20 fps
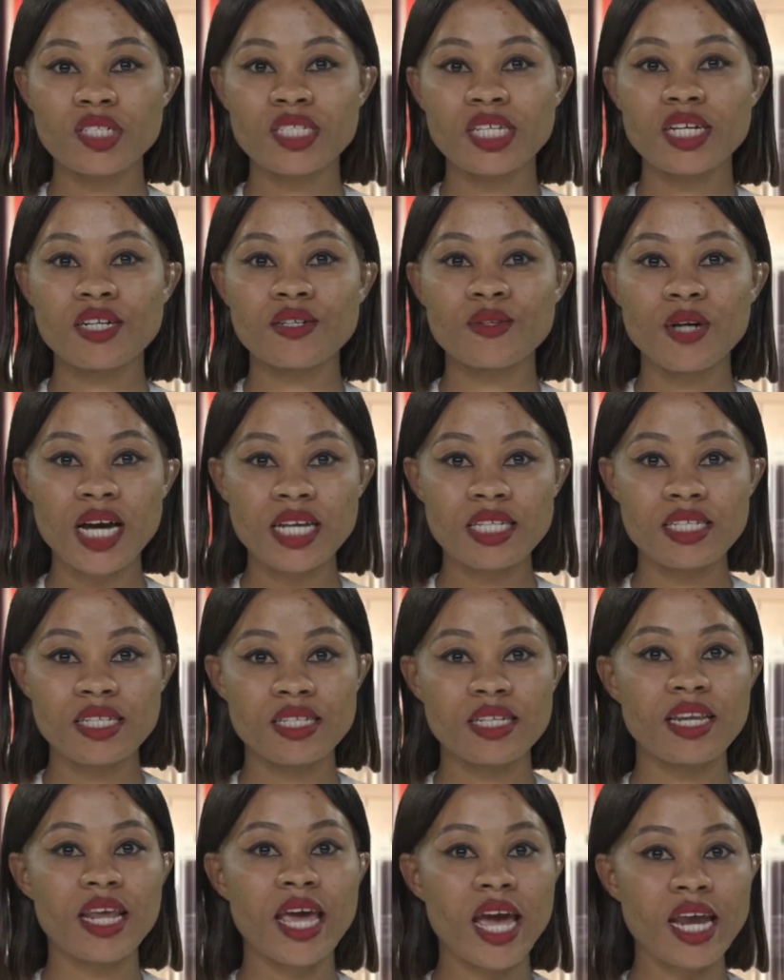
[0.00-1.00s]
a crisis
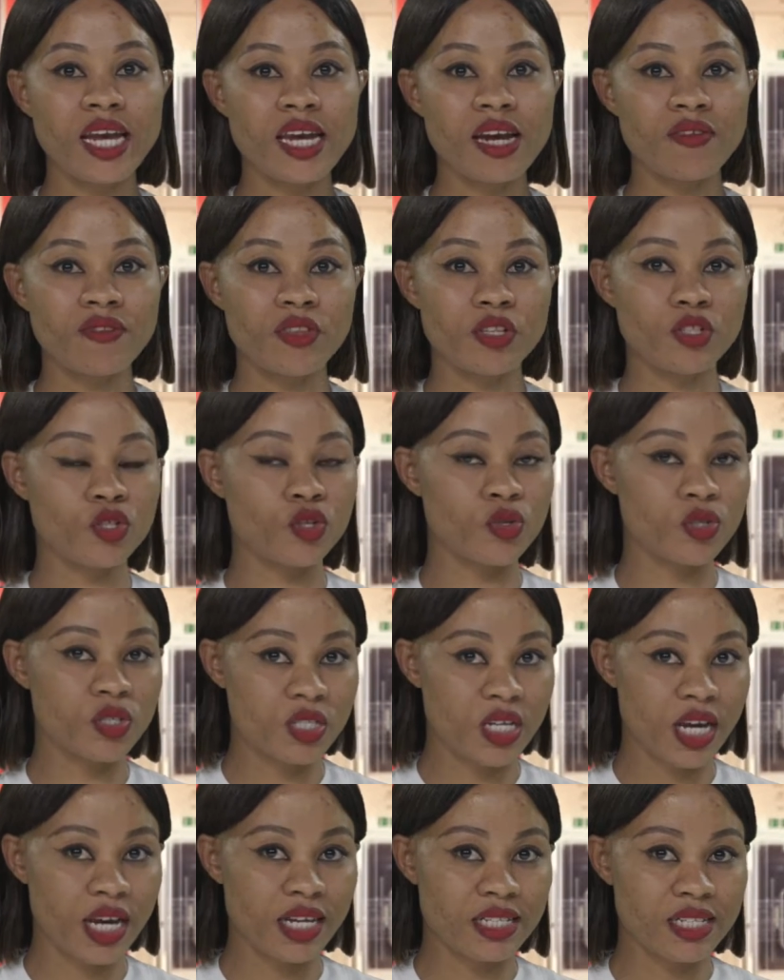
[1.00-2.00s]
in any of the two
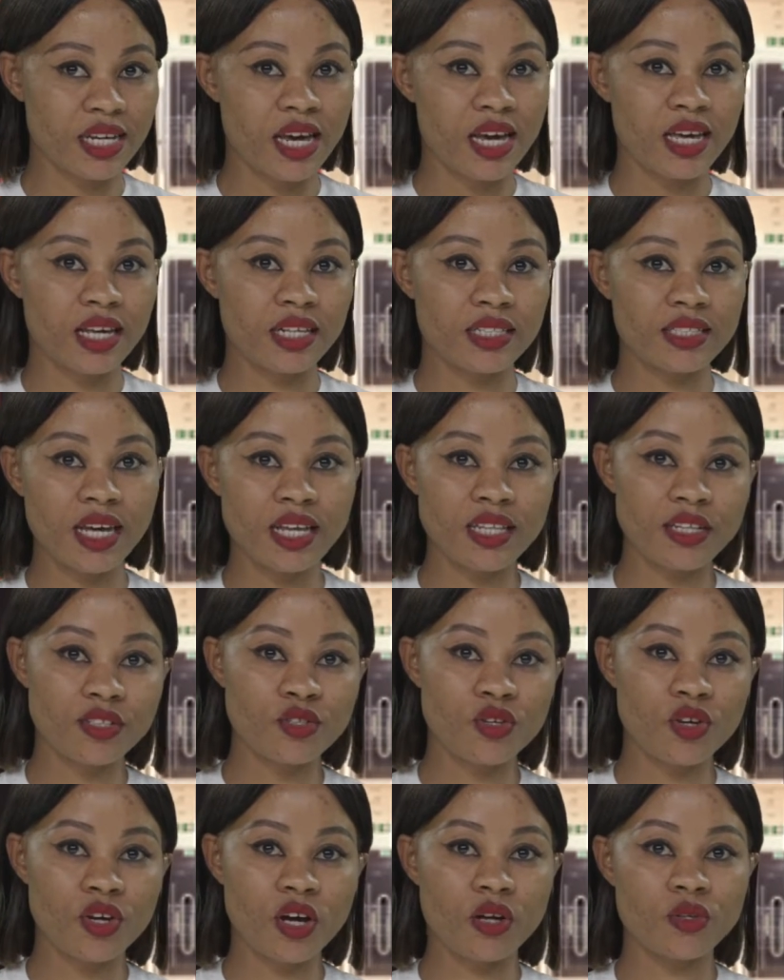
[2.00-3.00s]
states. He said the
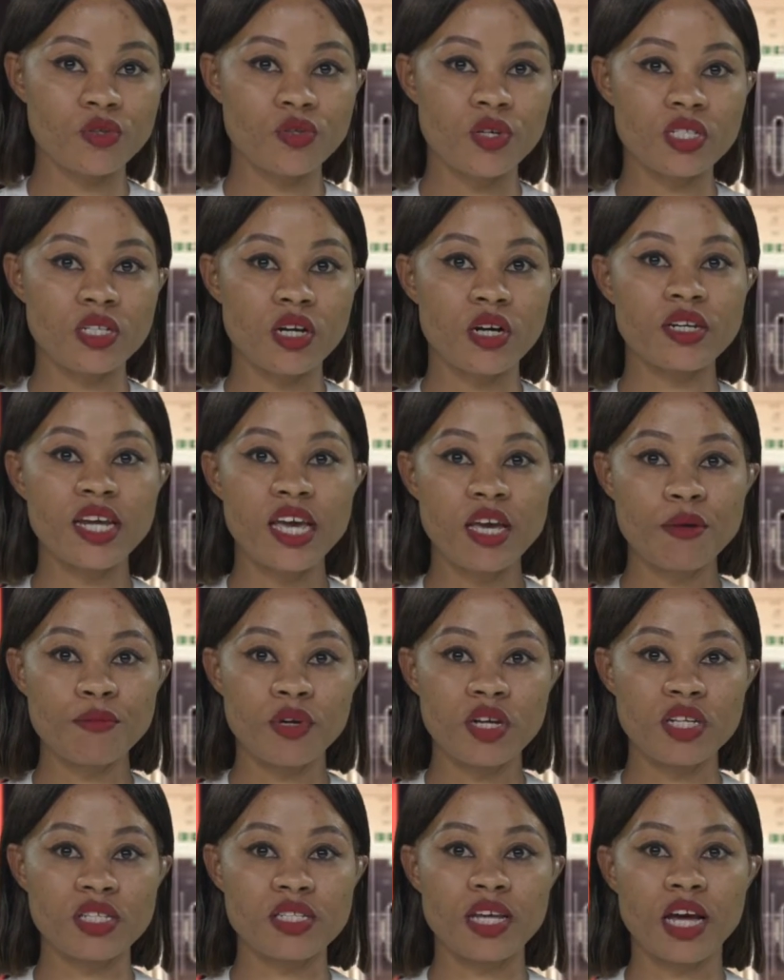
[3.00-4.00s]
two countries are
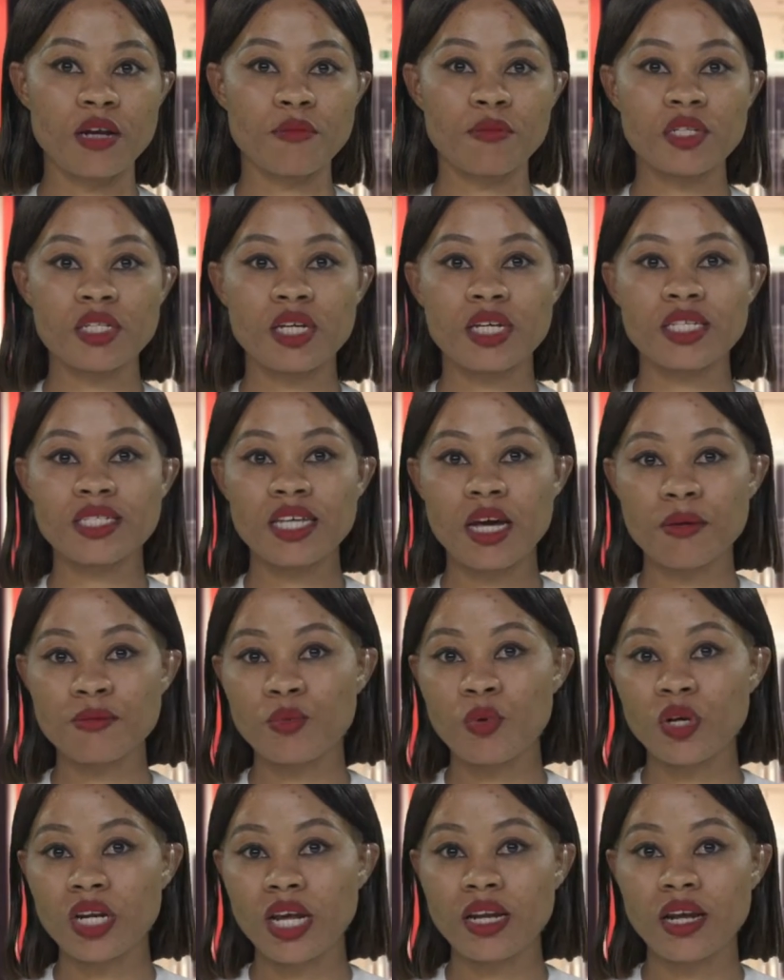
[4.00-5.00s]
neighbors that must
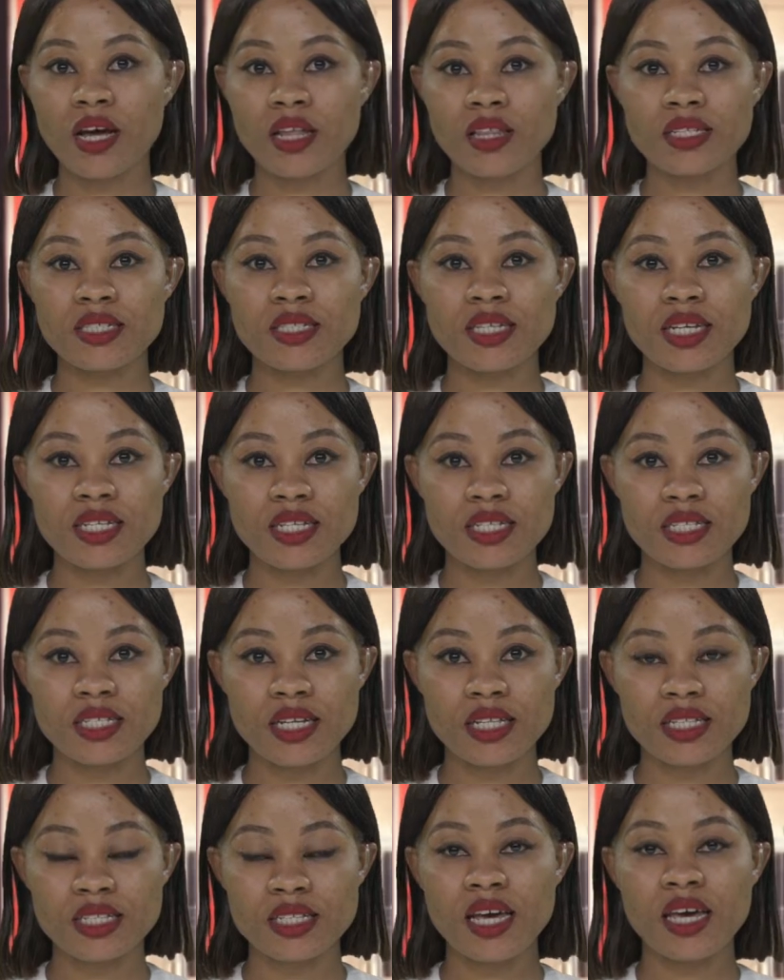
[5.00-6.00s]
accept one another's
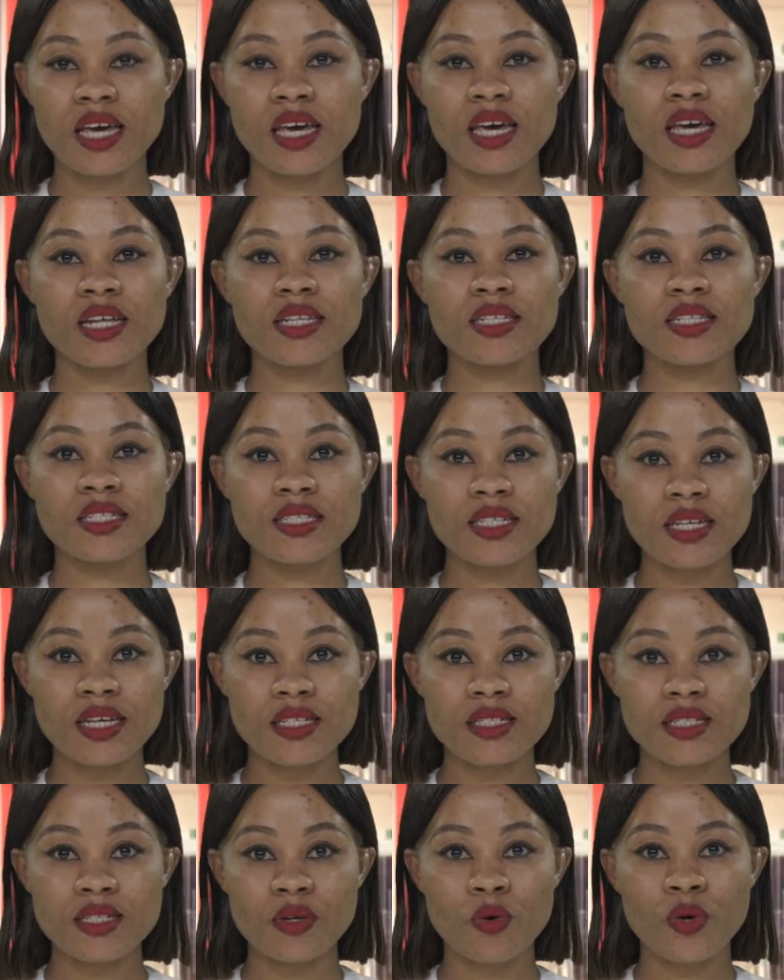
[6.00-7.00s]
citizens in
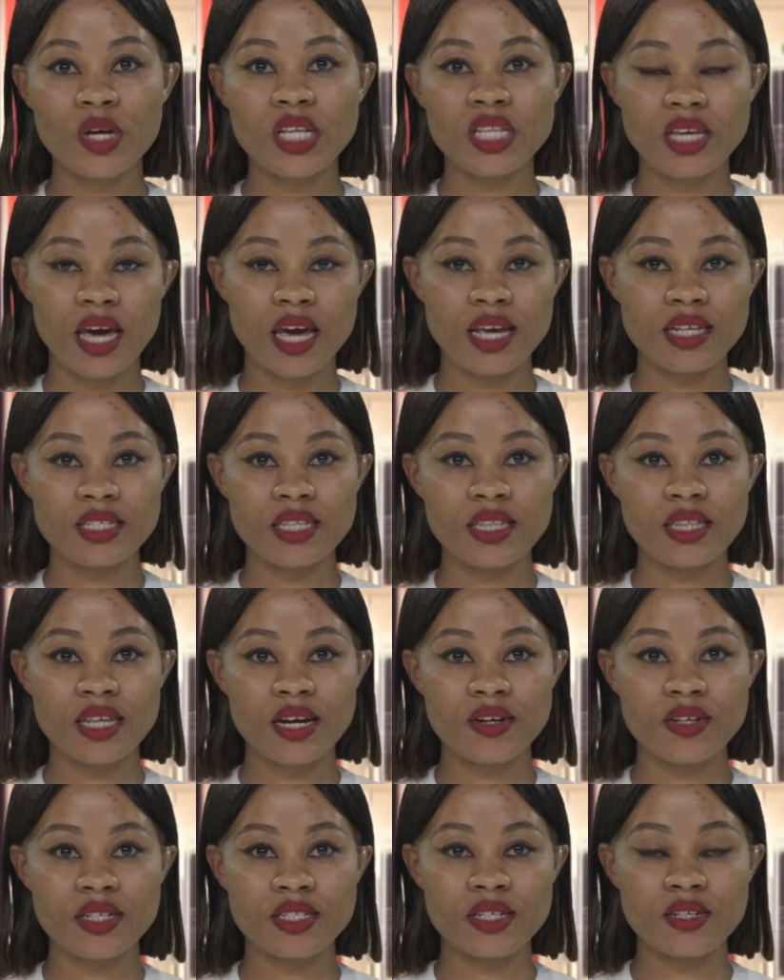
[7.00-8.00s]
case
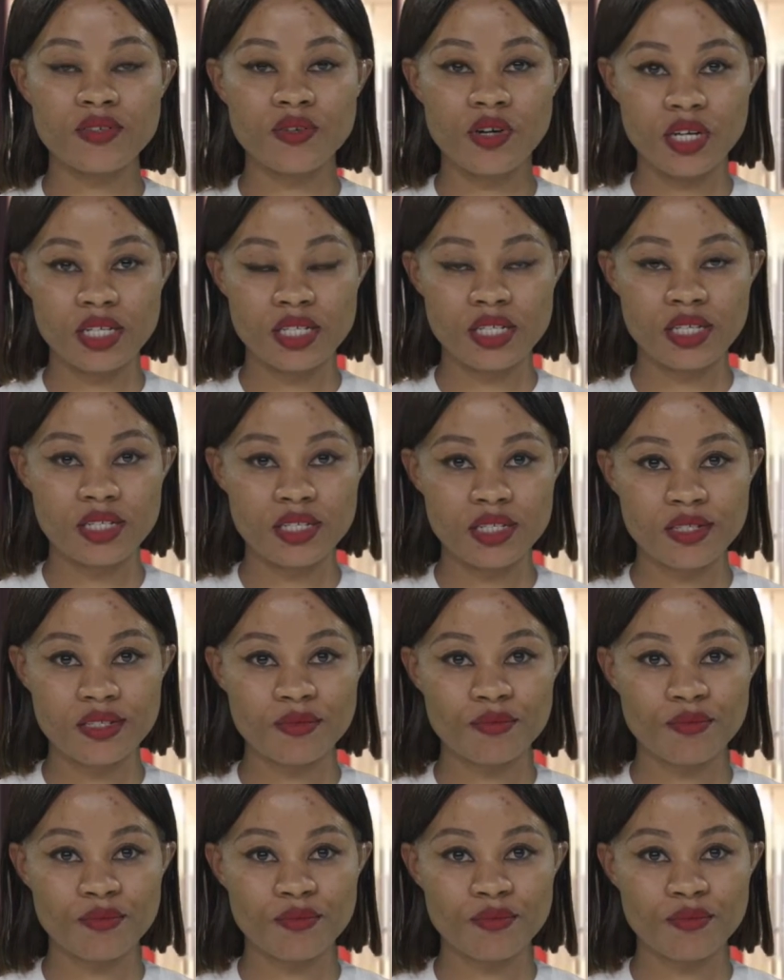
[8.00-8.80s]
there is a crisis.